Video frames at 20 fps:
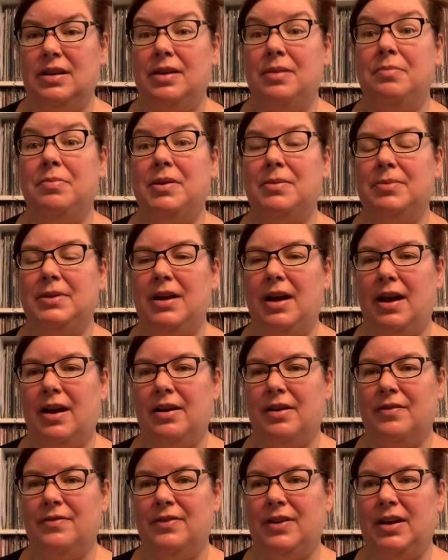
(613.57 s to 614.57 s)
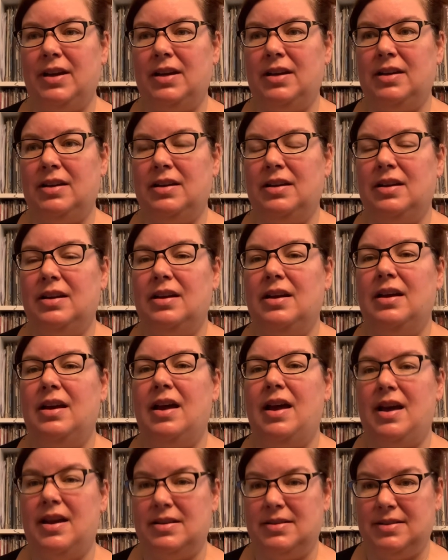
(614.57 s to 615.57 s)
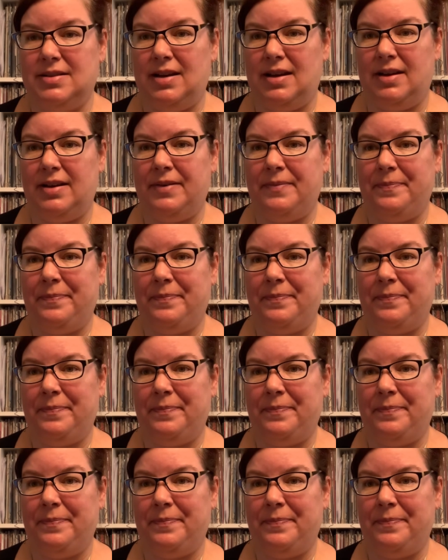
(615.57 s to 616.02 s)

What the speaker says: bibliography, essay.